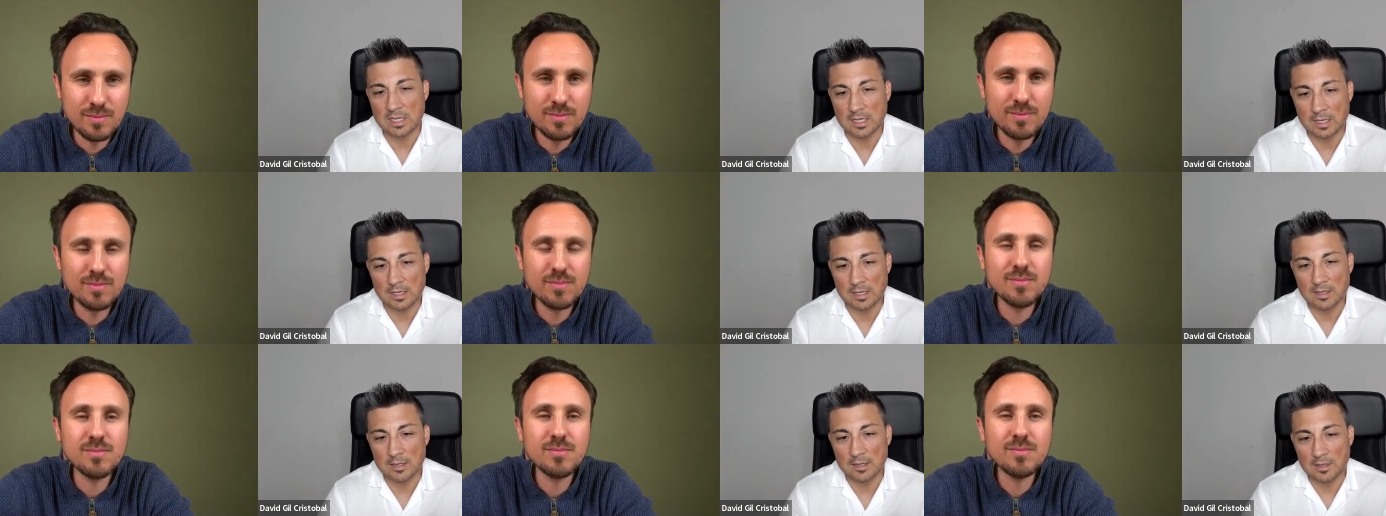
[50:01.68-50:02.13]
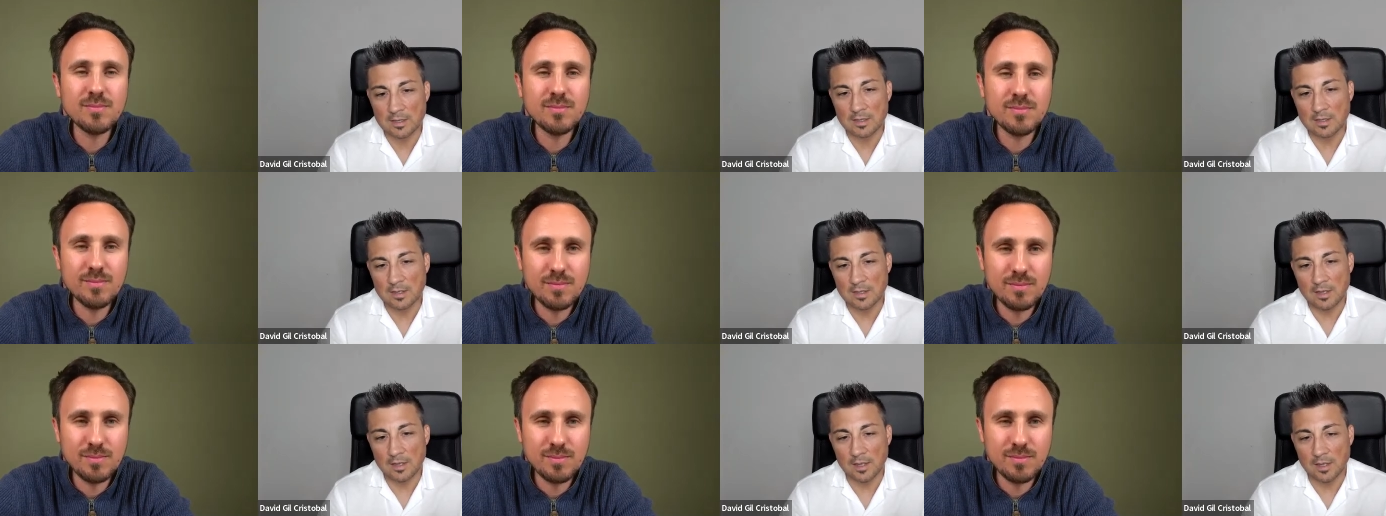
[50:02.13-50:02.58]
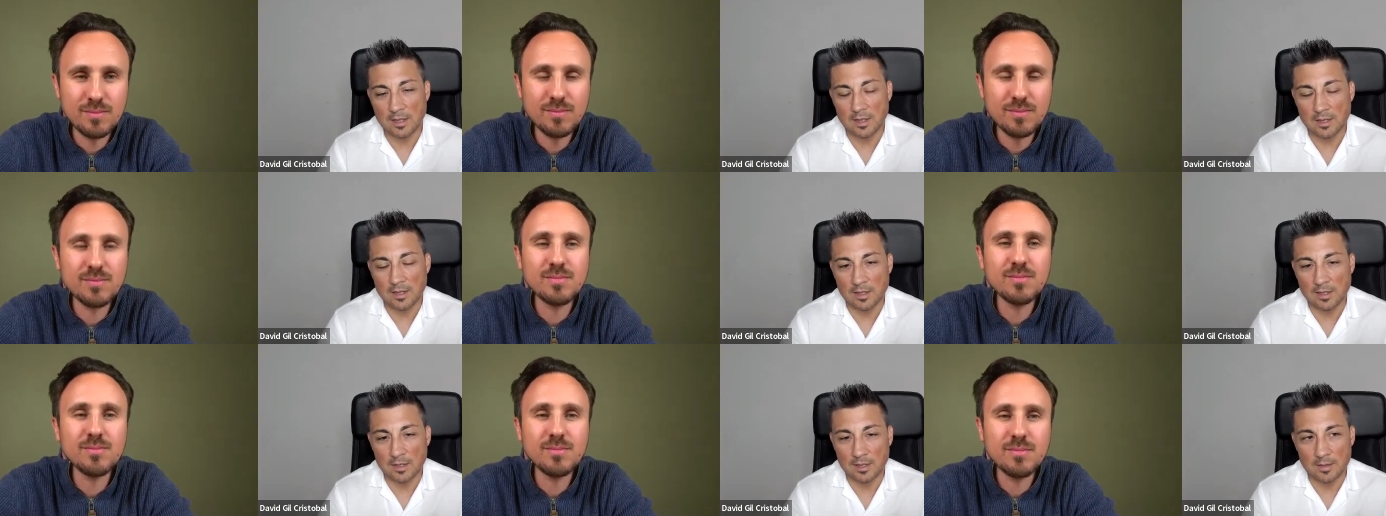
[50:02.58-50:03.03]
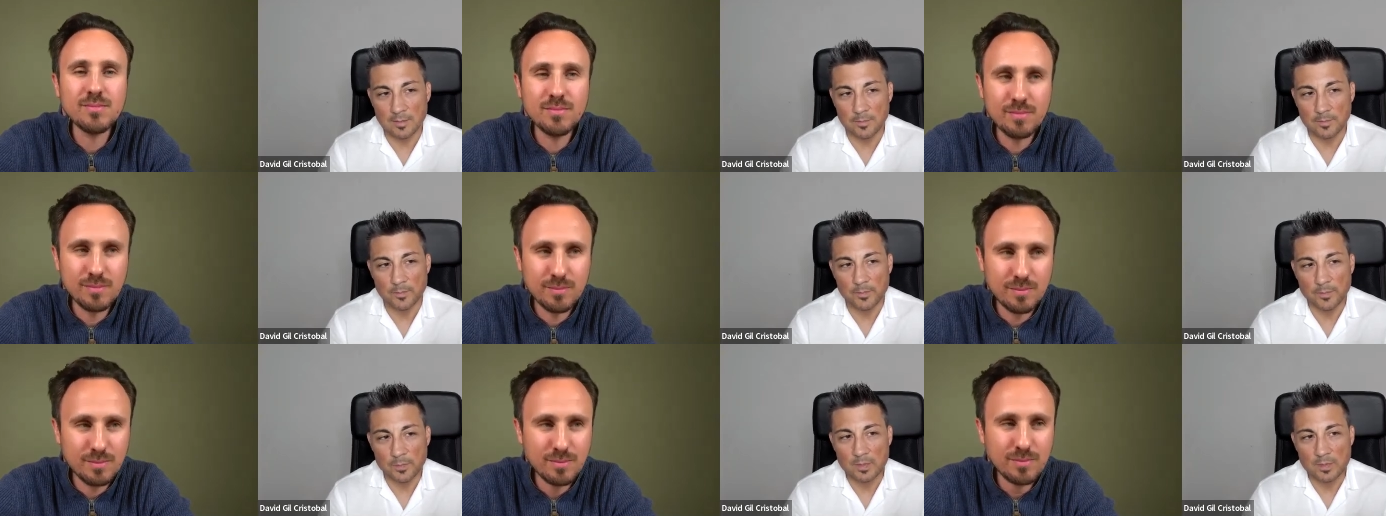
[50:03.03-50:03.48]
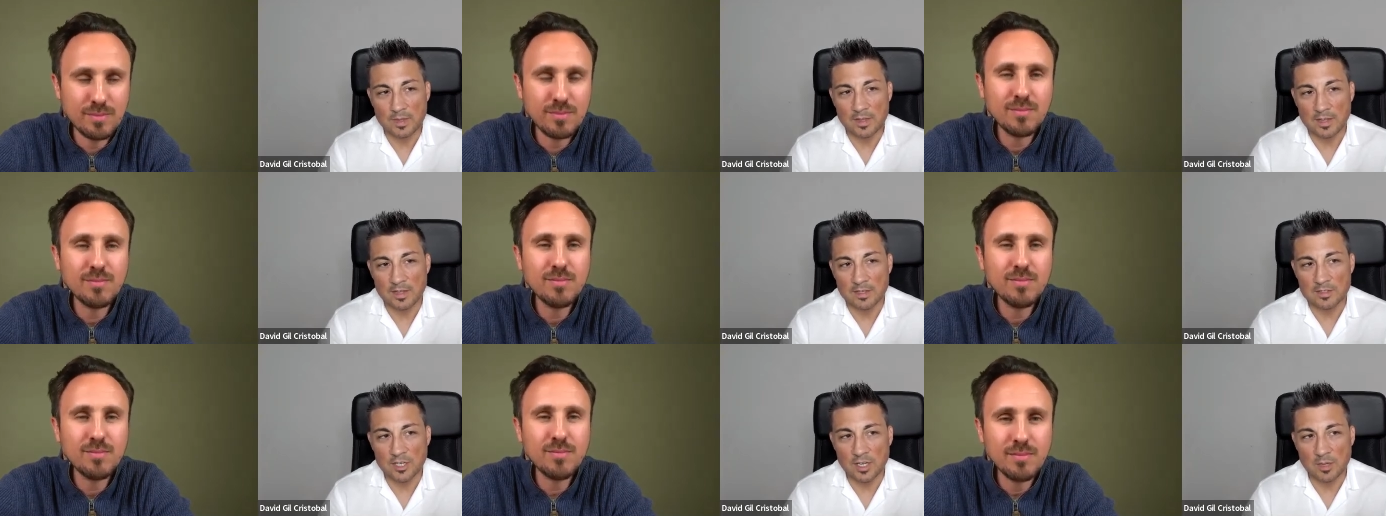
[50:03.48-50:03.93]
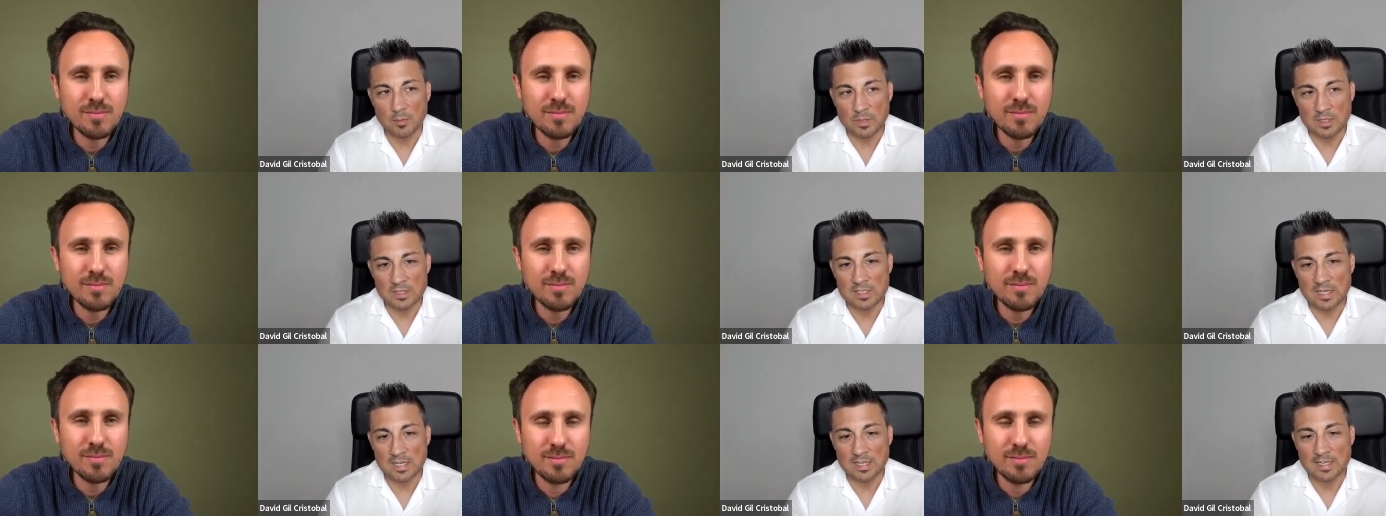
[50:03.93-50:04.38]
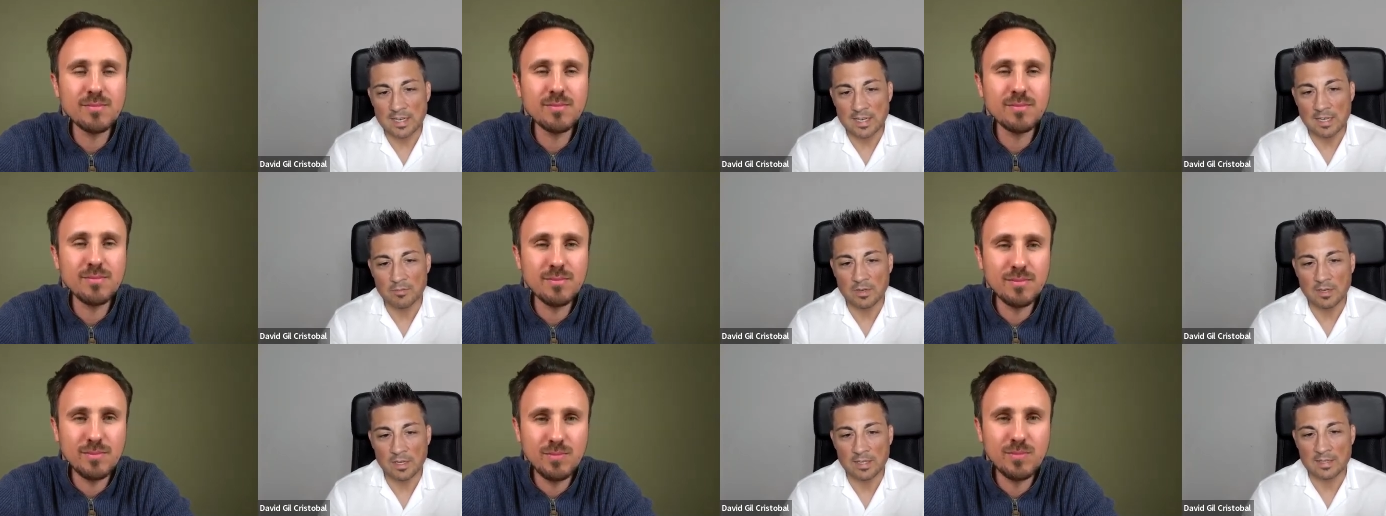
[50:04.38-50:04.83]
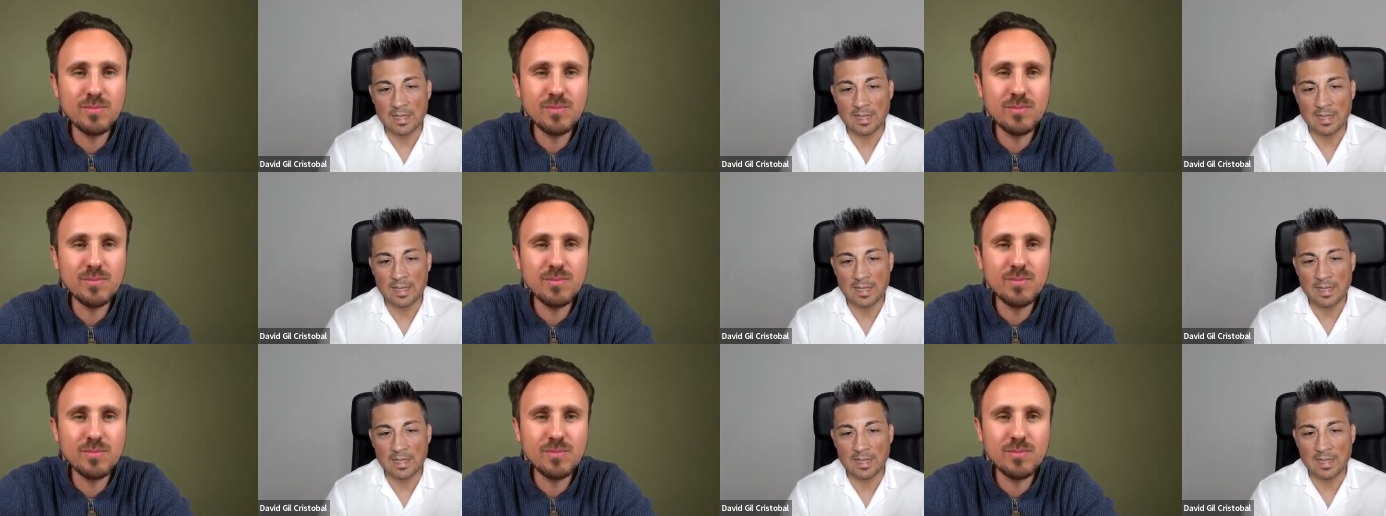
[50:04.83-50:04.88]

Speaker 1: League, um, Champions League level.